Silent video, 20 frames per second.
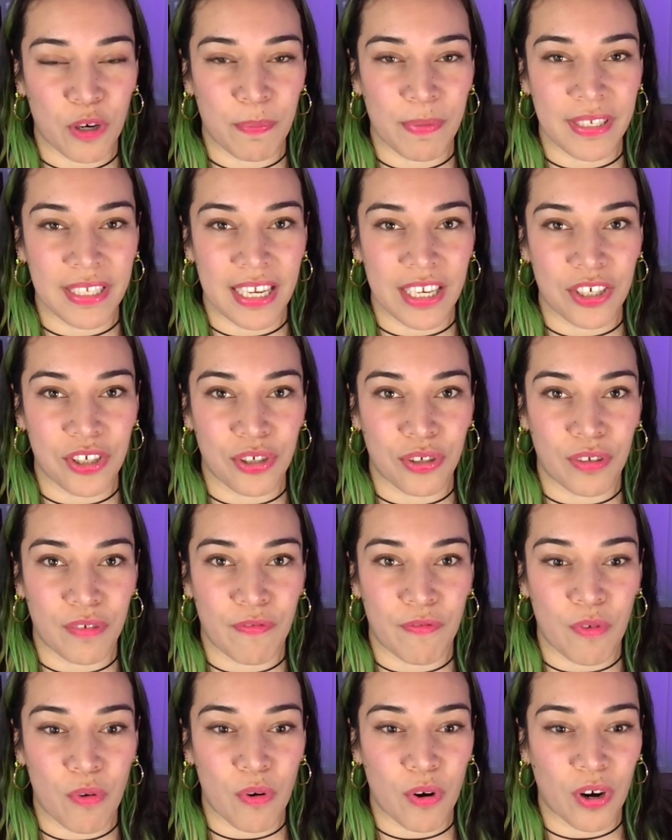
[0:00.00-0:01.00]
potential
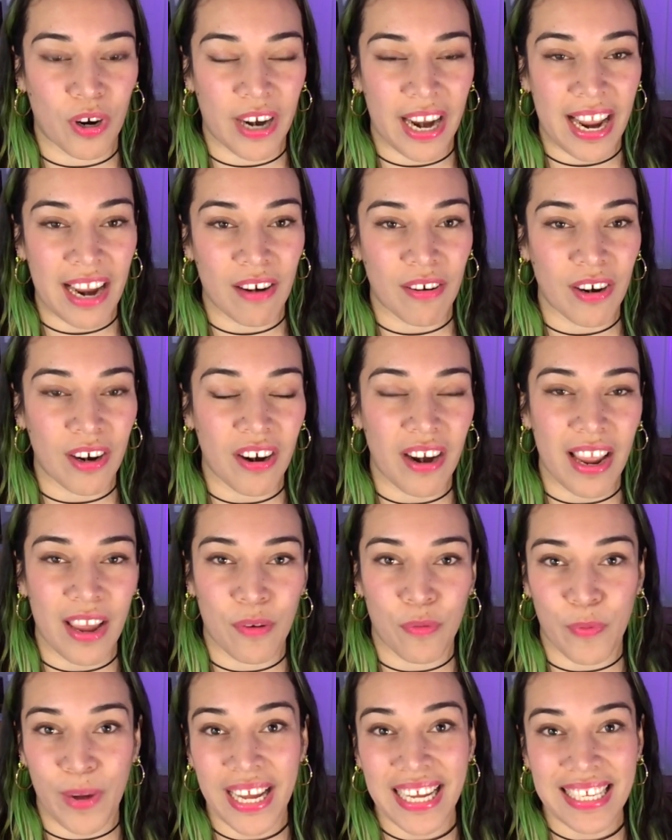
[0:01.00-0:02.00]
for error
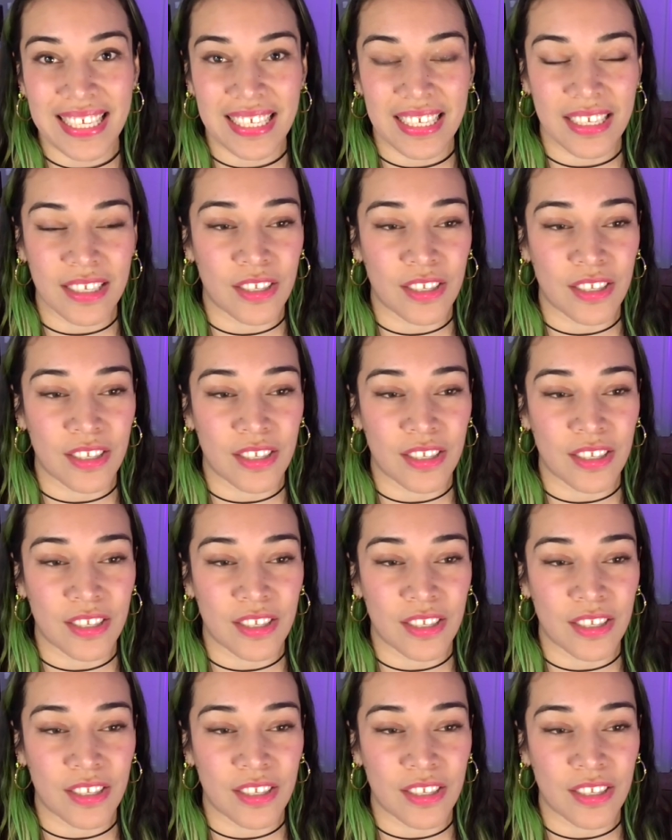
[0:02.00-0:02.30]
and waste,